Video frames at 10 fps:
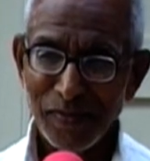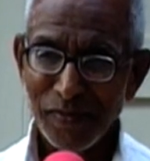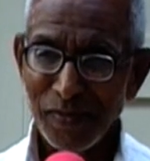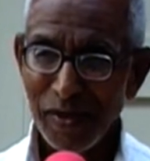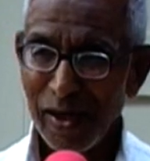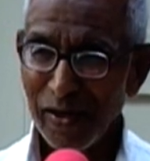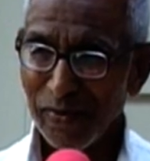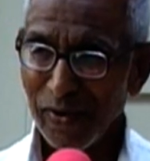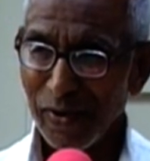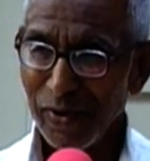
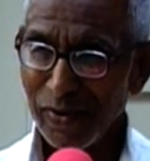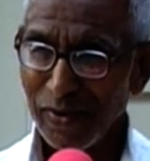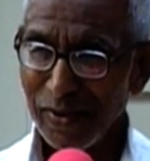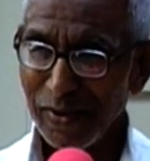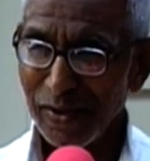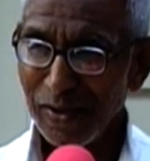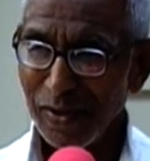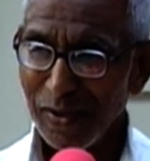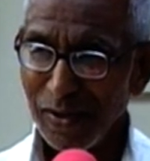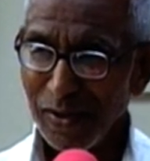Therefore,
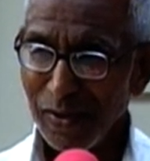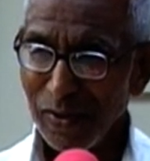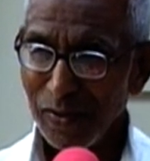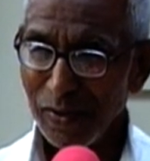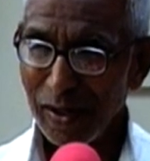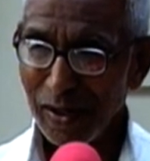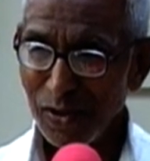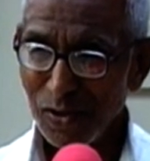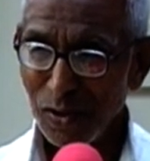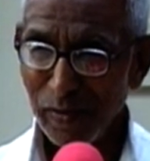What
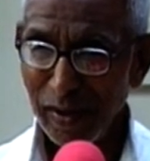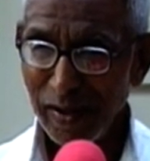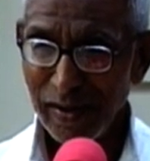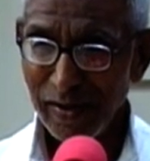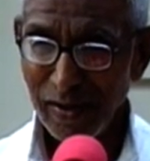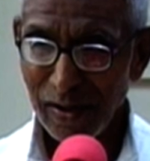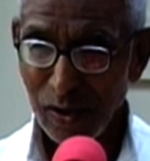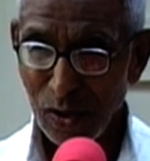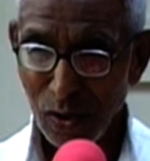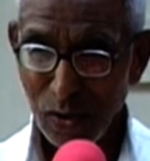is to be done?
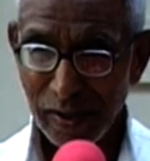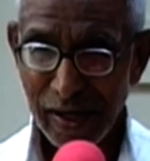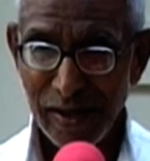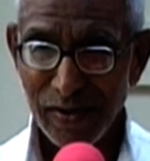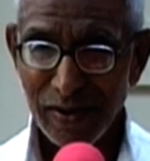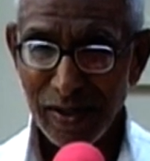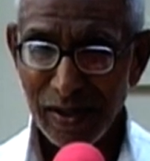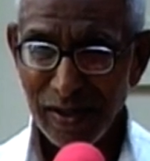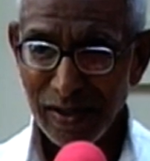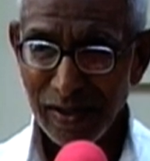Know that
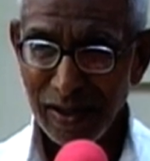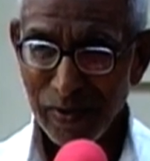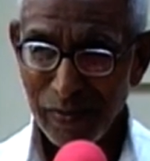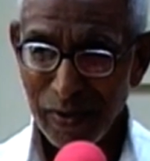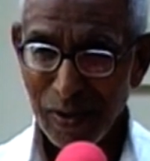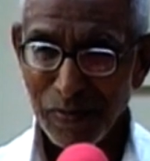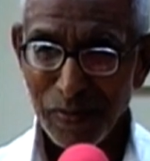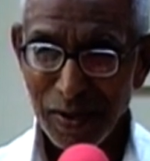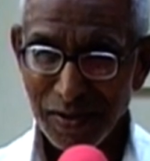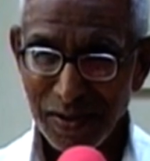the
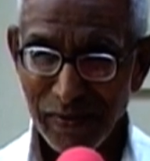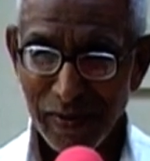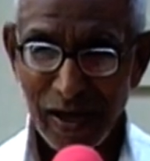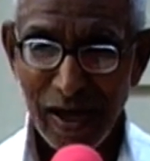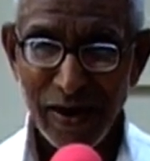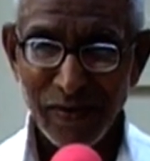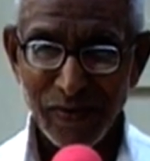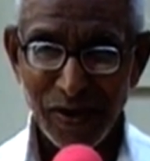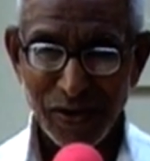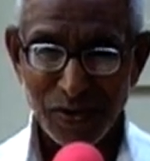purpose of
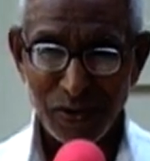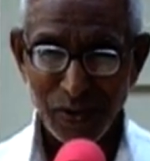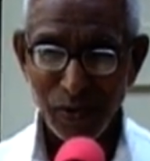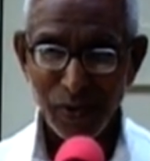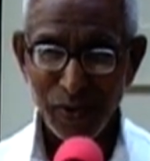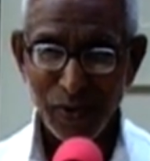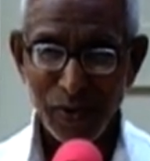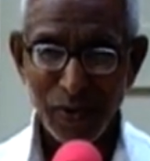life is to